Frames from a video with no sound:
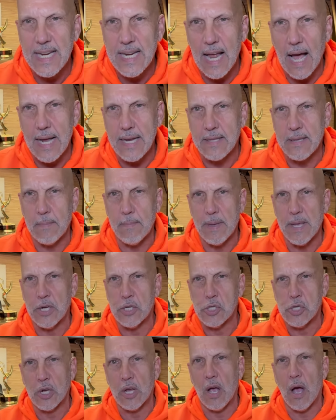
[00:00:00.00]
night to be a
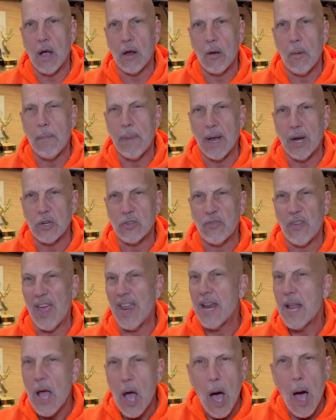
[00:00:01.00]
Chicago Bears
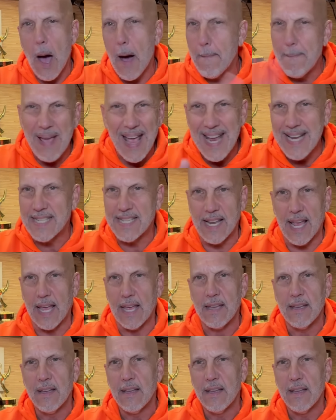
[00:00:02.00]
fan. Amazing.